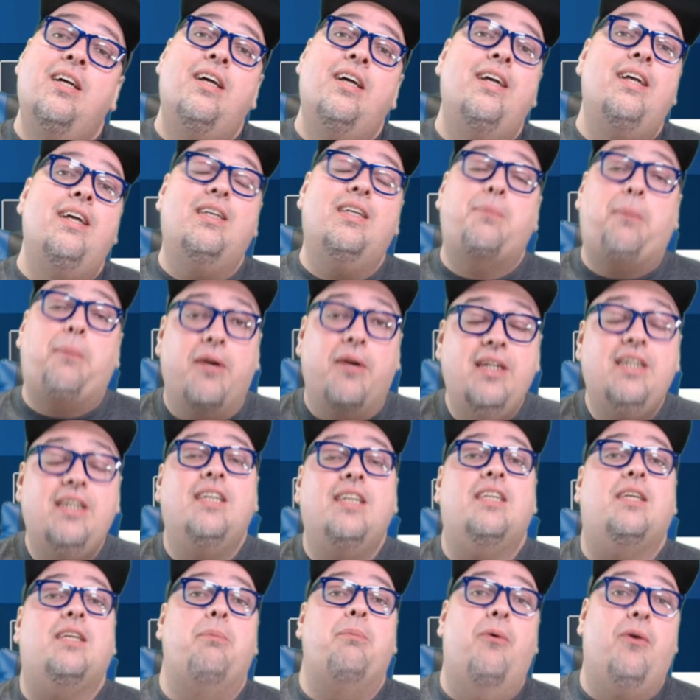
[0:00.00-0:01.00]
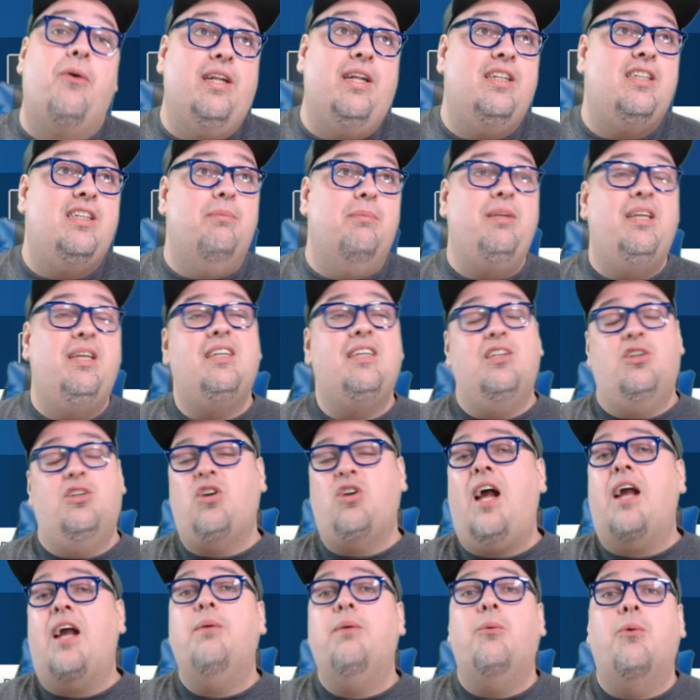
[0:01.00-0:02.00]
is pretty disappointing to me because
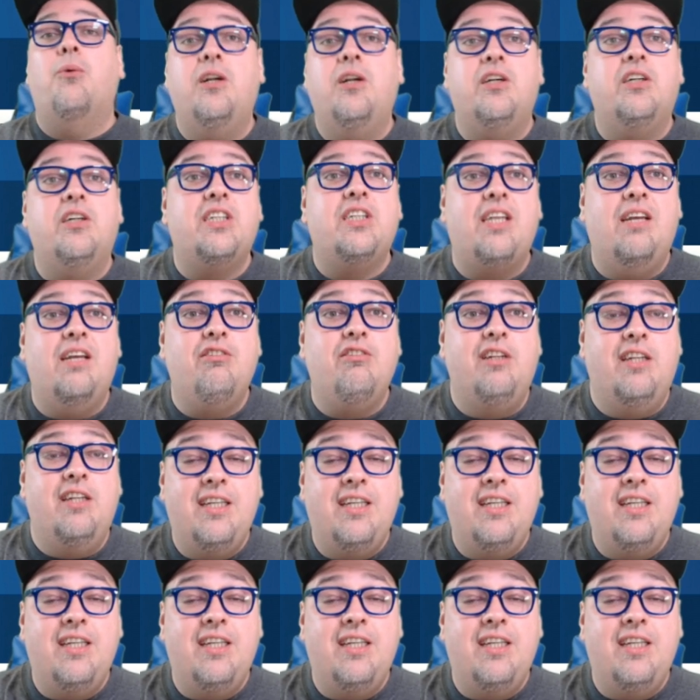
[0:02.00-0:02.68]
Dragon Warrior 7